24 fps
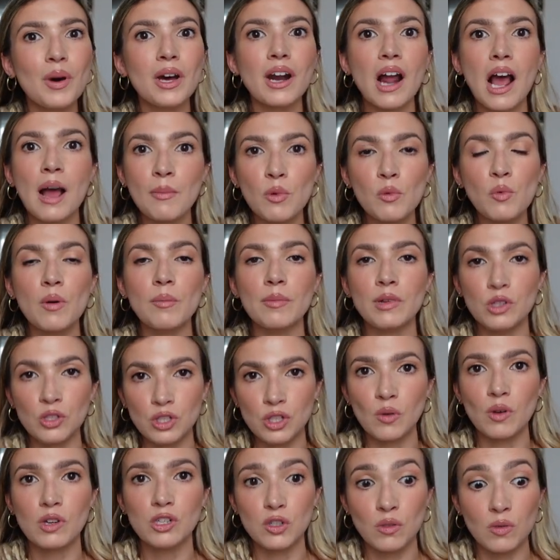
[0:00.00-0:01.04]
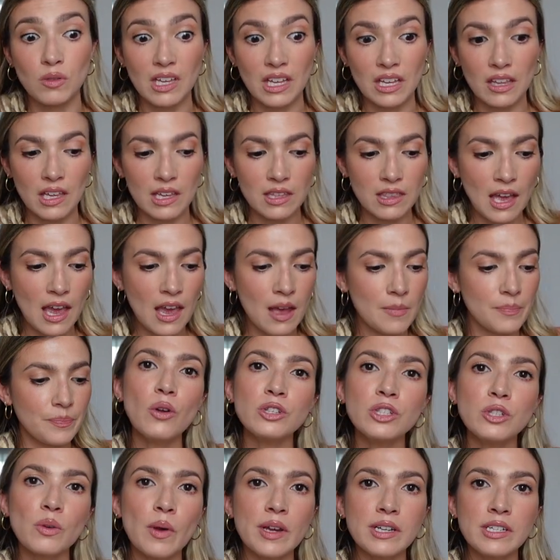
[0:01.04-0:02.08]
but I'm a woman so I do think like that.
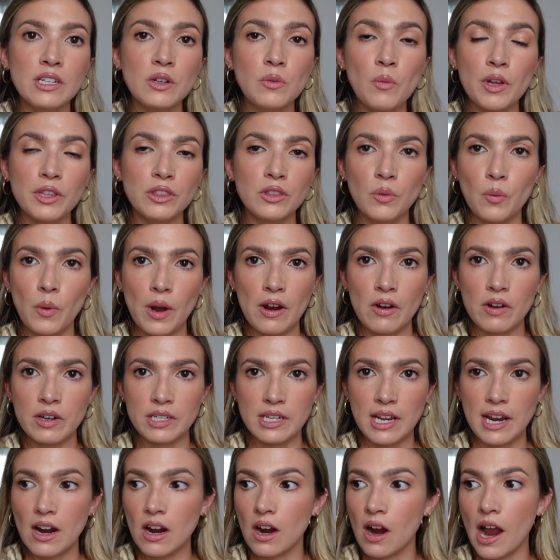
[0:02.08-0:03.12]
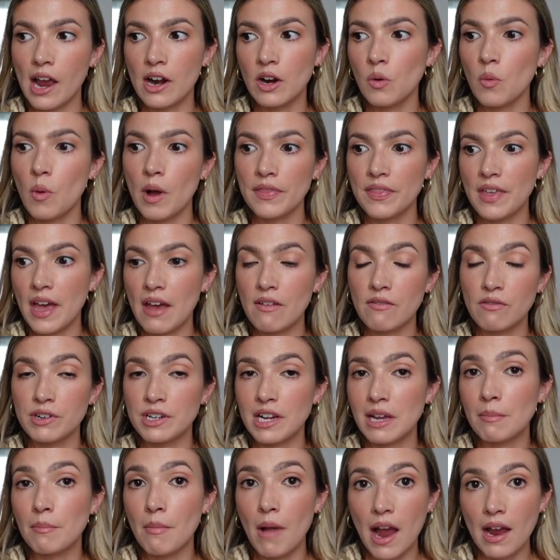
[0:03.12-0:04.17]
Also, I didn't want the wear and tear. I don't want the
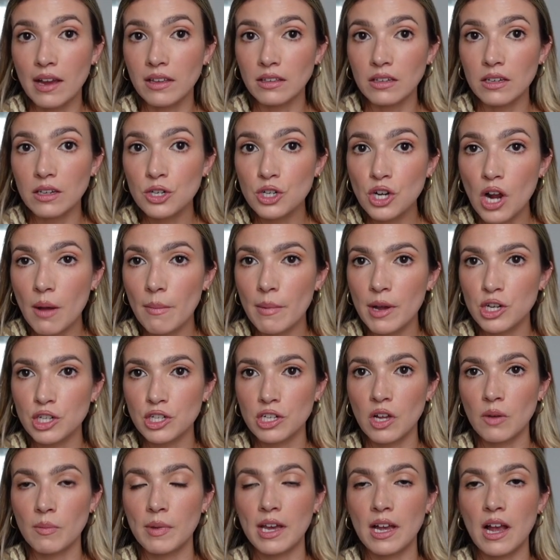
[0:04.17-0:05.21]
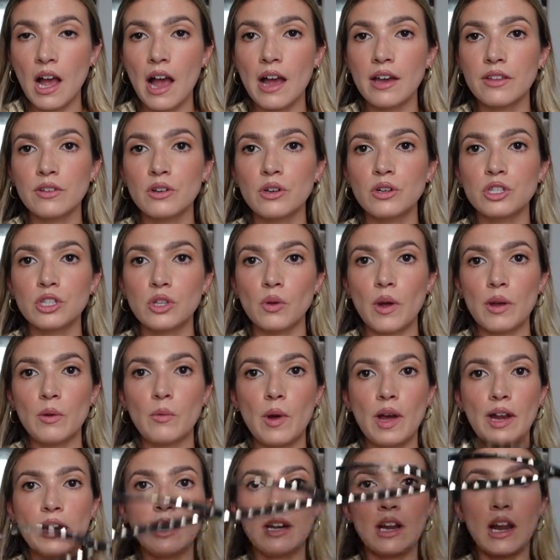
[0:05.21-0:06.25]
everyday mileage on my Chanel bag either, so I
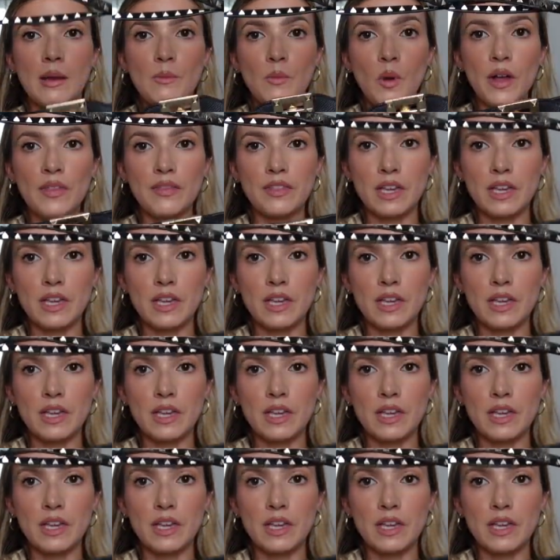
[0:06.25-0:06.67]
went and I bought